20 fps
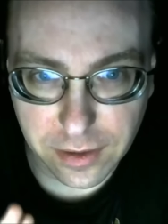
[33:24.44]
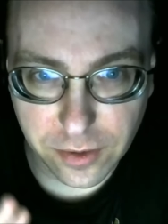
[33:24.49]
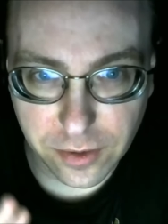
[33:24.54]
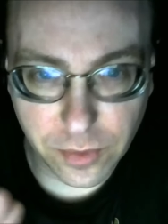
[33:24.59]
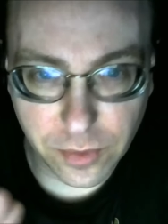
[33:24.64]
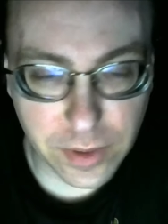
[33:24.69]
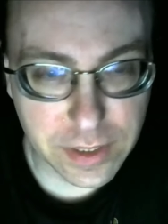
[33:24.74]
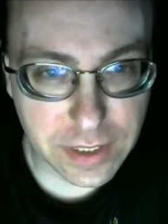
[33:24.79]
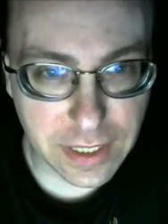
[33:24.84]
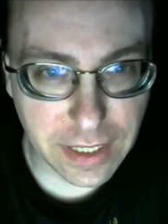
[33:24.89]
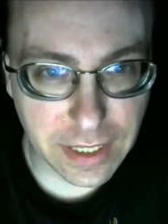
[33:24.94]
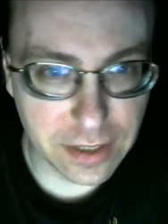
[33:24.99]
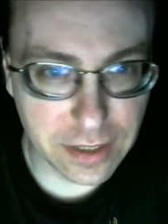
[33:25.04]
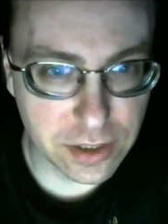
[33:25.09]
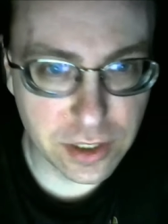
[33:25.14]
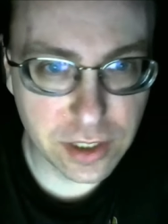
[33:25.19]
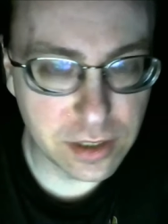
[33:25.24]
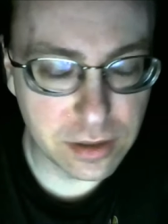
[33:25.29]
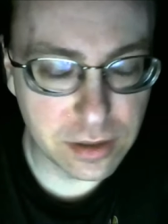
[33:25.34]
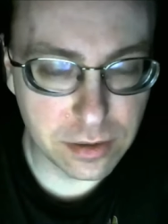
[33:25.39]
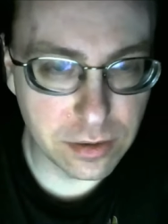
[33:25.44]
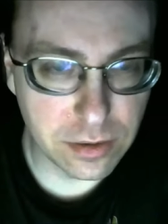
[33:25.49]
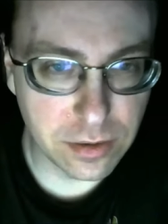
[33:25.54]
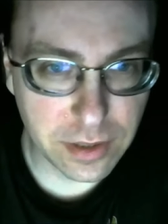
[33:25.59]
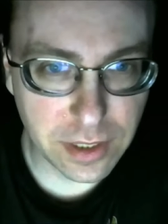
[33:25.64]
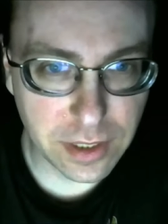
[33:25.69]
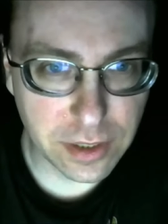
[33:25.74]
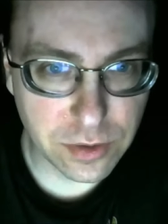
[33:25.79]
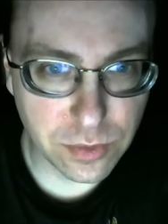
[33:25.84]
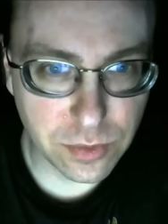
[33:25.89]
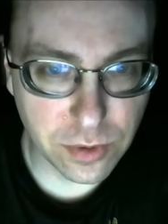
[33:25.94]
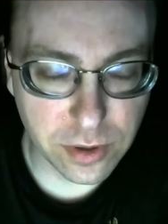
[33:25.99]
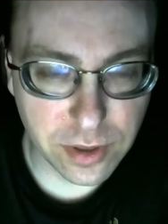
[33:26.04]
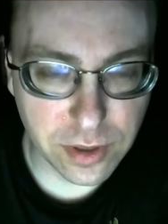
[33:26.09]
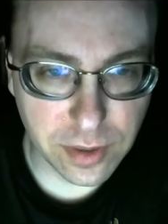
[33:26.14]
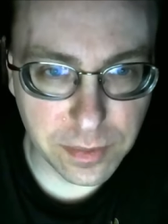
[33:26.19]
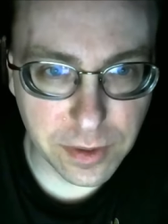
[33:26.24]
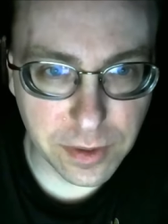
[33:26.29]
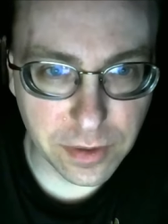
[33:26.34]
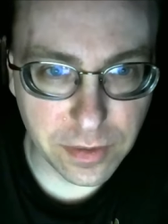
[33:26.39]
Once again, she clearly gets worked
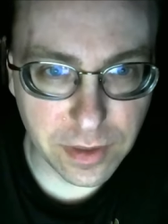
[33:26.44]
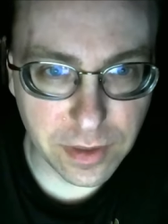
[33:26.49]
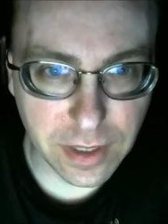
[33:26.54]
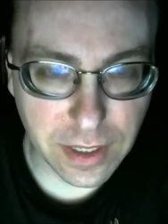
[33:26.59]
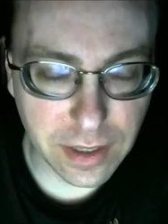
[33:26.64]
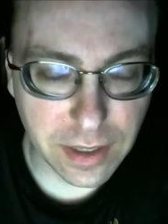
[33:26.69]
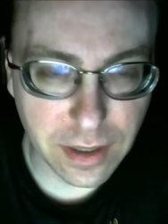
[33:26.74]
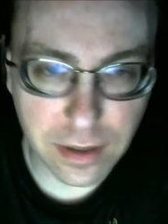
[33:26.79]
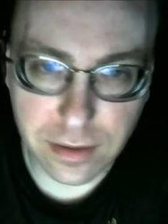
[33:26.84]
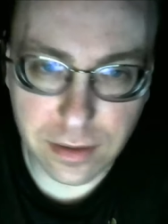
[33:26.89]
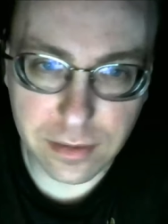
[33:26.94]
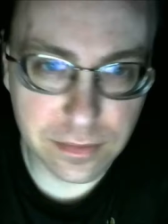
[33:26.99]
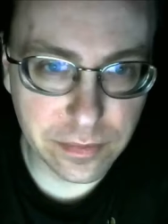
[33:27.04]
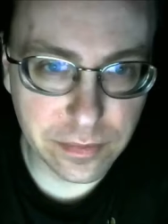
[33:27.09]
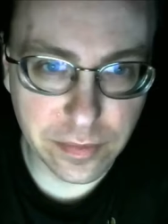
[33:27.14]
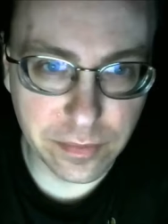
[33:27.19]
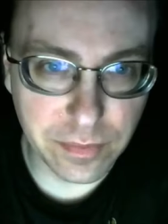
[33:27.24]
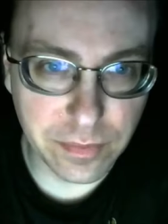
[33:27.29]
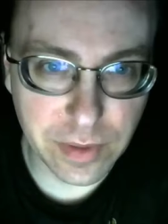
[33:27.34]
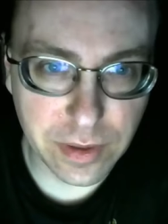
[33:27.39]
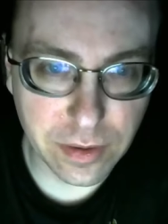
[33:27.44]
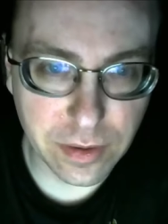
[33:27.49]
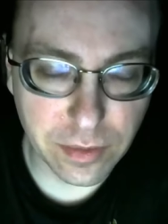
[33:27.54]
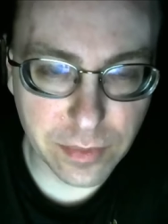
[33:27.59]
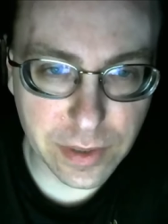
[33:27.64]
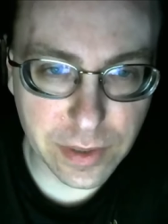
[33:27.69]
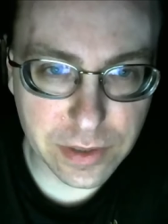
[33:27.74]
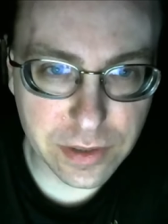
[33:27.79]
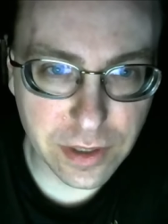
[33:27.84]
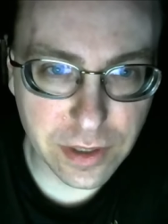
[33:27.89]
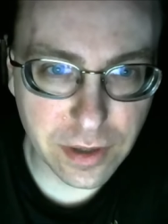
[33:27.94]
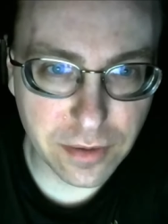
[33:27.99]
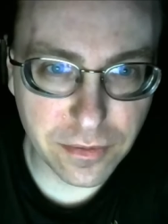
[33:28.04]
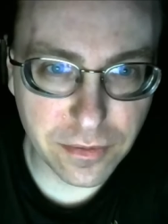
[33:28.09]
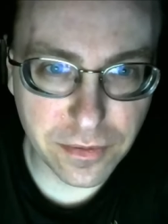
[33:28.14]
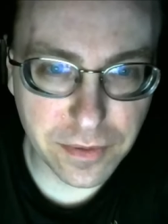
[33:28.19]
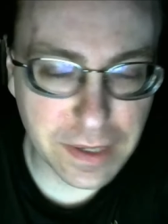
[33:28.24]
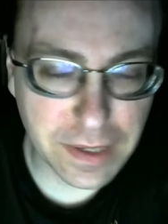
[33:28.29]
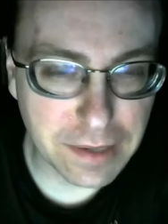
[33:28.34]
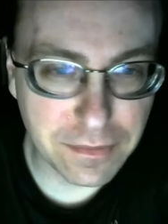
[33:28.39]
up near the end. I've been there myself,
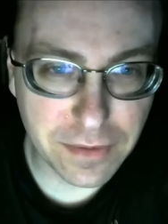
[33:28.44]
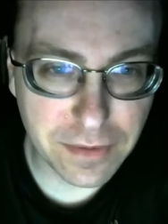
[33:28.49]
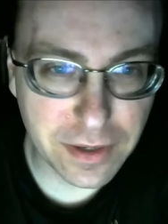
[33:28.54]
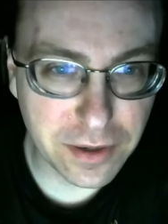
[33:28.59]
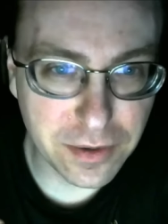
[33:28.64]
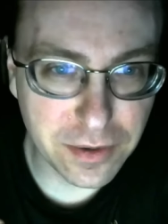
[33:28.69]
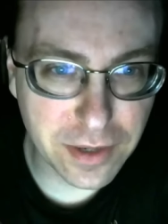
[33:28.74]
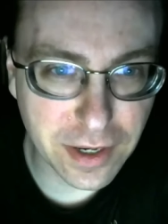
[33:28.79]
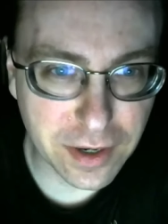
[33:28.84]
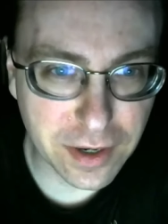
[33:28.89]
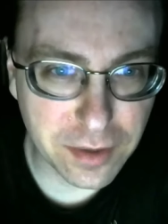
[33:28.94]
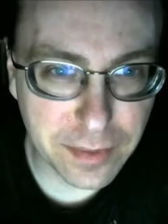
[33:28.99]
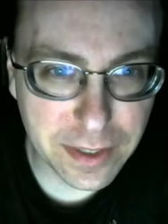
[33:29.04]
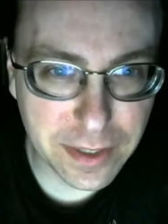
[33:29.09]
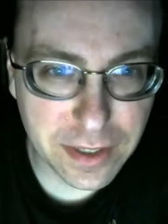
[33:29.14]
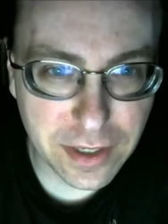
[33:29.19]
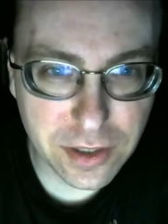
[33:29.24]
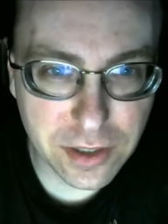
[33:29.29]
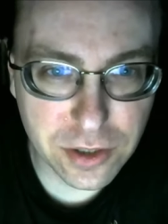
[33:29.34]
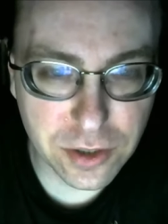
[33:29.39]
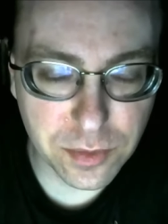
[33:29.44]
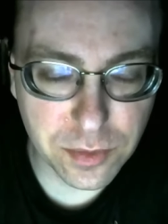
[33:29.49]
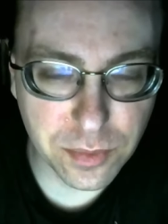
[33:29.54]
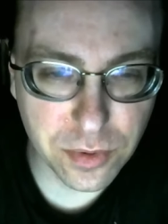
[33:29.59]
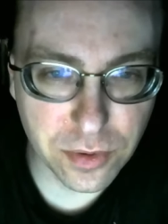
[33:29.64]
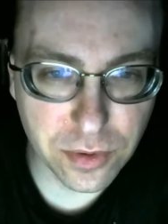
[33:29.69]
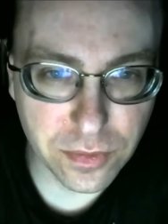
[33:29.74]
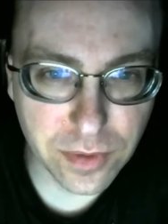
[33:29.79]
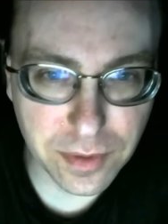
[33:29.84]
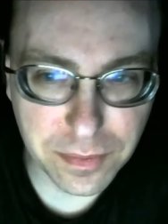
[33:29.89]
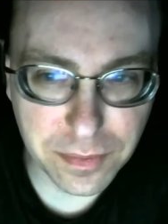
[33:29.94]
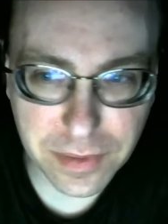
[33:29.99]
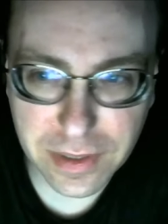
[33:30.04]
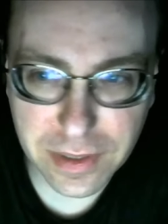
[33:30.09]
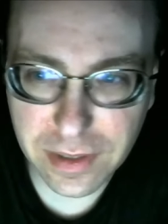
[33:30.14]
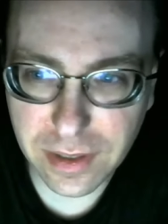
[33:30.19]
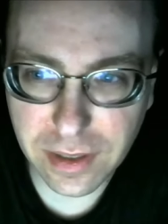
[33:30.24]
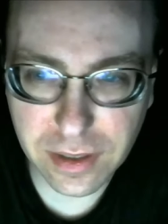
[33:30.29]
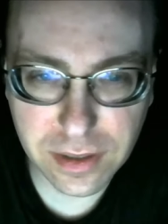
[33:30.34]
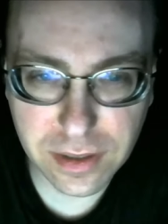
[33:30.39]
we got video documentation to prove it, but
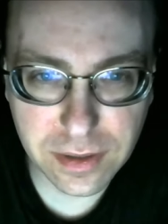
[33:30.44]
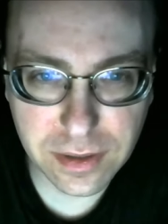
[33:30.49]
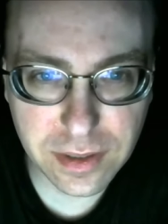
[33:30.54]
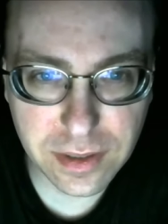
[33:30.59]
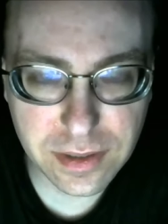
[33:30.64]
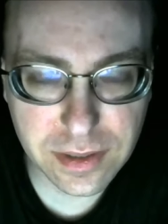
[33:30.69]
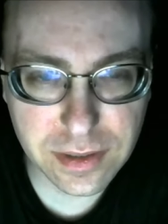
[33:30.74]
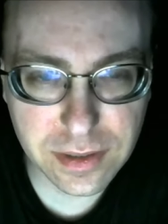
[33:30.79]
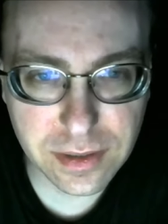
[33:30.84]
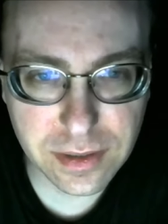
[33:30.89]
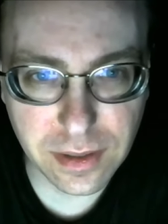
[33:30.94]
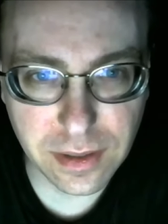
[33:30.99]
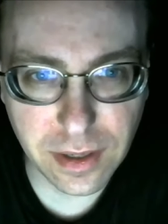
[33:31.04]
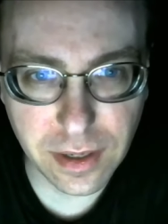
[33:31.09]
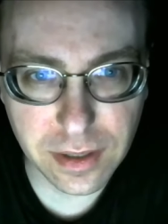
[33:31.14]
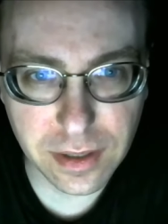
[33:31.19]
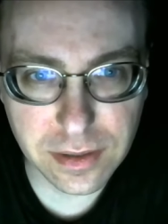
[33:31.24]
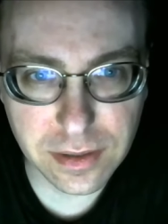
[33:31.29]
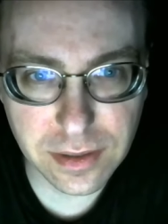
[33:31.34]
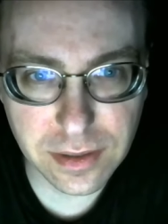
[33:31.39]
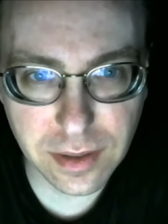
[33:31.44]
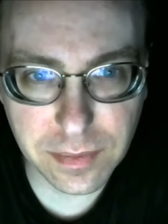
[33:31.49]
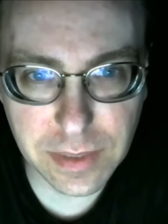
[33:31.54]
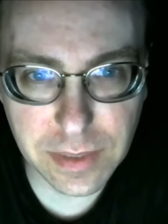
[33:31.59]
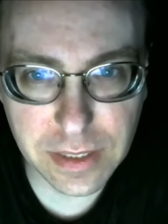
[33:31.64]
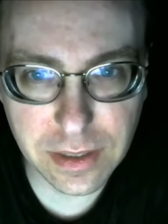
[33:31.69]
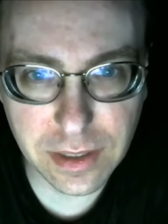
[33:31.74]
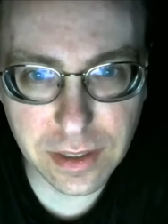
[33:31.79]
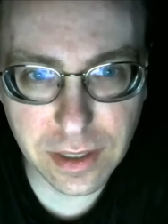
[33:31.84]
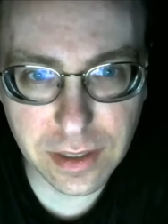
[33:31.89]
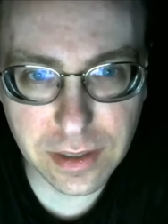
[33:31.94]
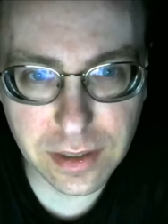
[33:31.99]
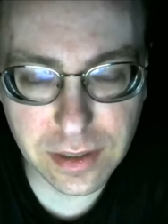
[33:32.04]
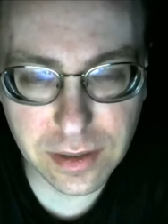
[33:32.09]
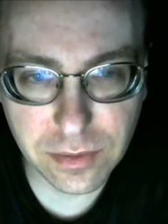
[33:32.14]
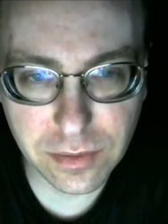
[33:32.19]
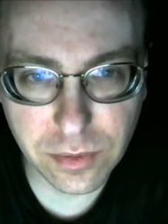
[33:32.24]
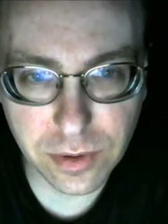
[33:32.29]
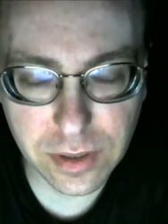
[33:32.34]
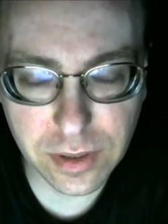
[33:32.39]
this is nuts. I mean, the idea
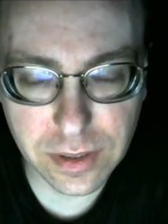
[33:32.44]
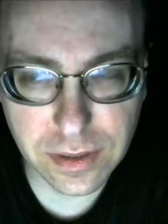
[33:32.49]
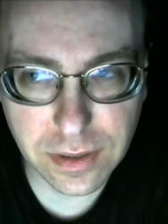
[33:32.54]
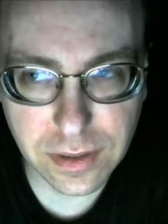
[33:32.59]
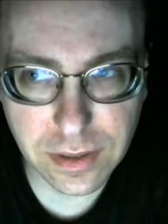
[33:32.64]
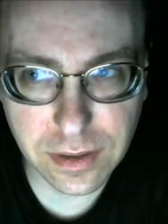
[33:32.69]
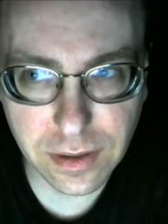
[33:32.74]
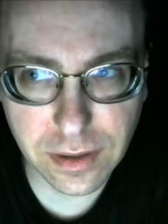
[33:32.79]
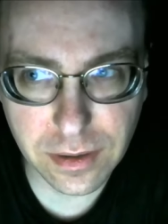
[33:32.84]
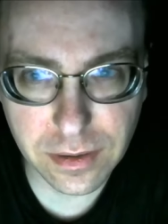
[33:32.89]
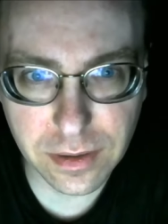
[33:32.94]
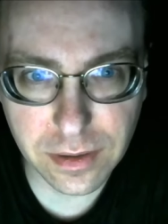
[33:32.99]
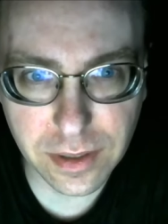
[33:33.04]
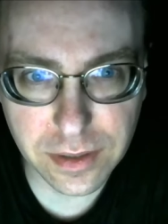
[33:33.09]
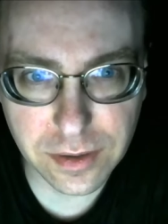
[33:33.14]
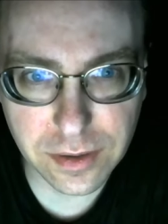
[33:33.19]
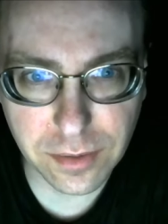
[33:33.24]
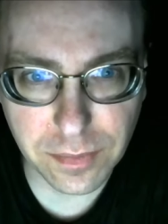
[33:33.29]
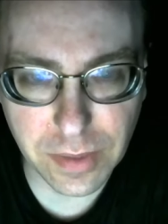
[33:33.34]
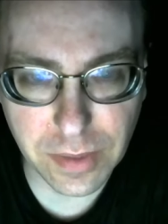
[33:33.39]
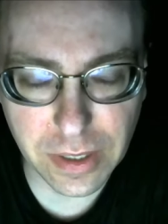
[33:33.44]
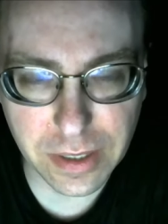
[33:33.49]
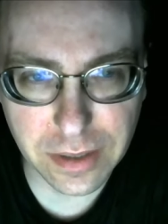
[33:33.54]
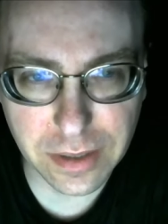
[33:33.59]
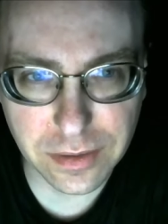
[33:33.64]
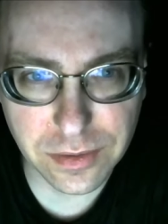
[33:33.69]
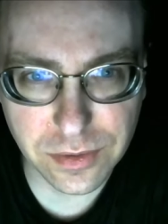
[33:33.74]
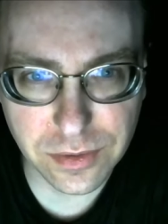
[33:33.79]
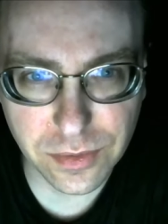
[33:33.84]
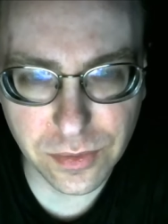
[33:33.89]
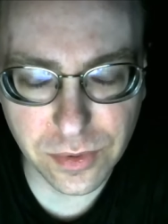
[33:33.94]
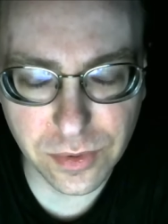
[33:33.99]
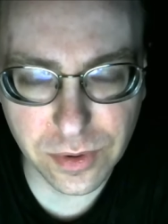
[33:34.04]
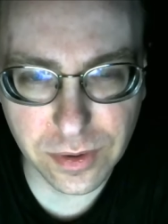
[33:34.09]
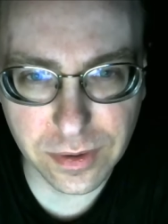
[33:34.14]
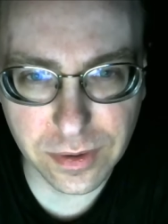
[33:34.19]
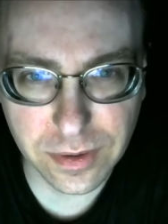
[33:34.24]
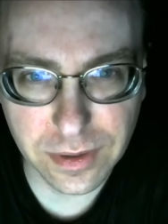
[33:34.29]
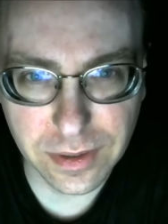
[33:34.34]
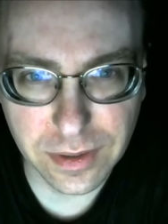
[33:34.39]
that we're going to decolonize our minds,
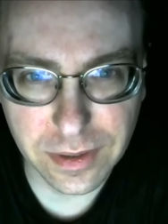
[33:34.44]
or,